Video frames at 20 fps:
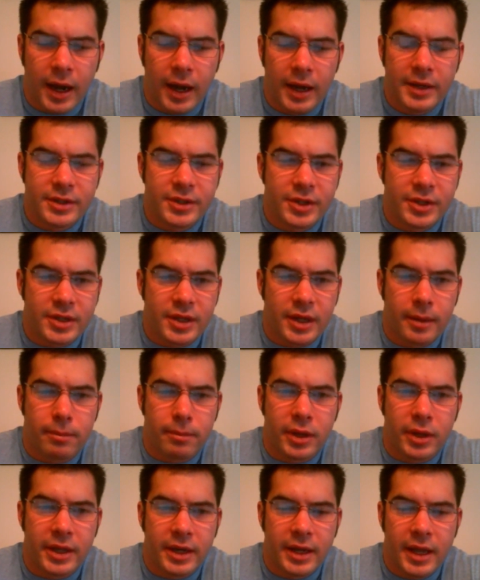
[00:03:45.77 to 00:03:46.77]
He's just a
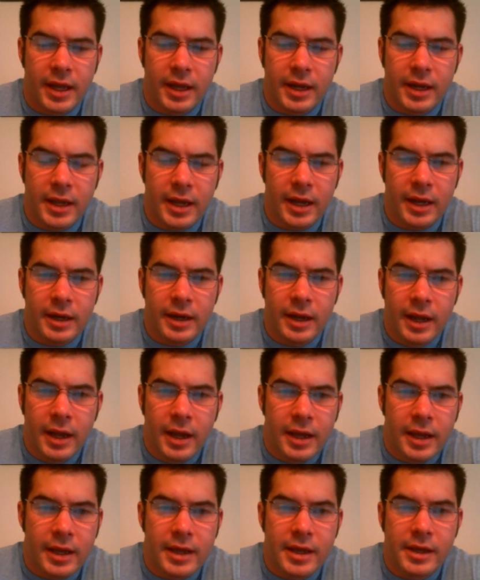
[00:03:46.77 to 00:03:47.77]
complete idiot.
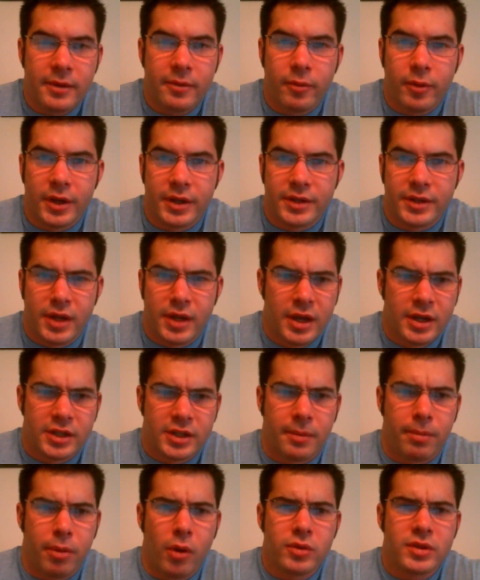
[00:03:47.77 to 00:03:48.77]
He was
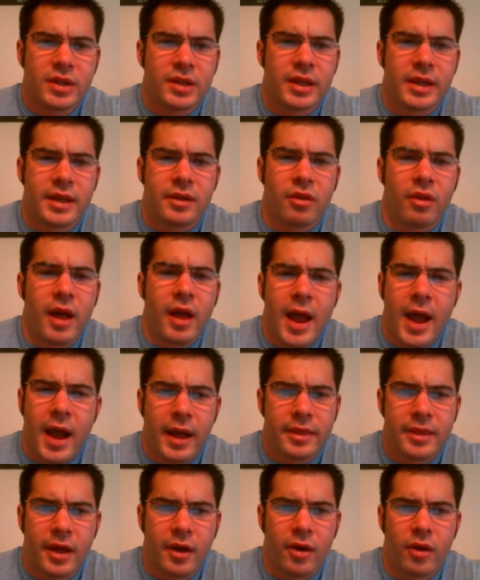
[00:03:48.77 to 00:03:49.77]
supposedly
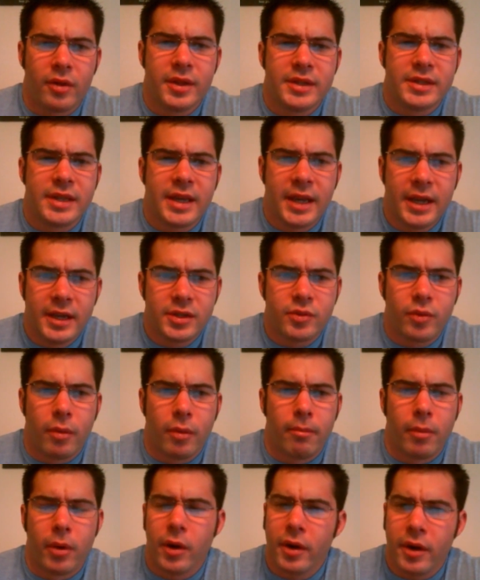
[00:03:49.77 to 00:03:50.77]
glad that all these kids were
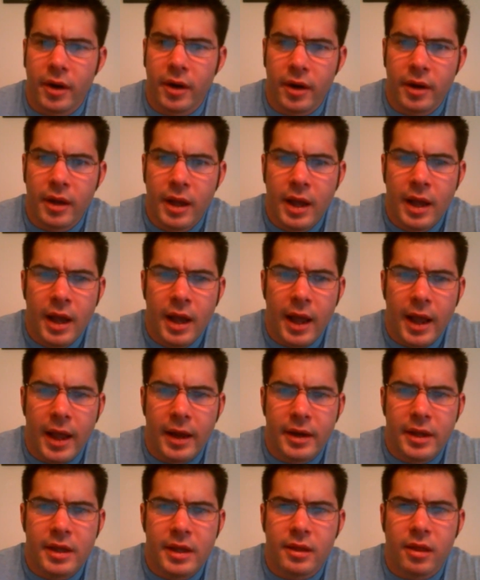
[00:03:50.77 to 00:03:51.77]
murdered,
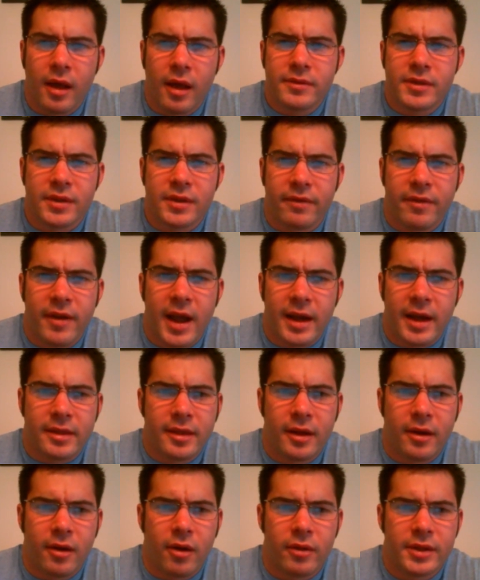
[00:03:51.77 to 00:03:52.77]
and he loves the fact
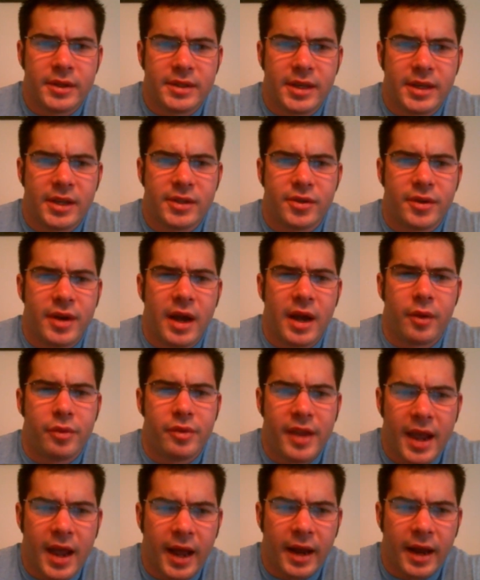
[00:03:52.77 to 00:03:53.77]
that all these kids are now
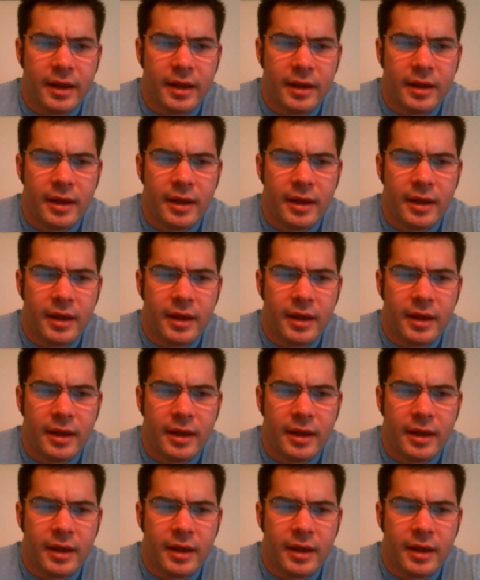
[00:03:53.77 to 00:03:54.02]
dead.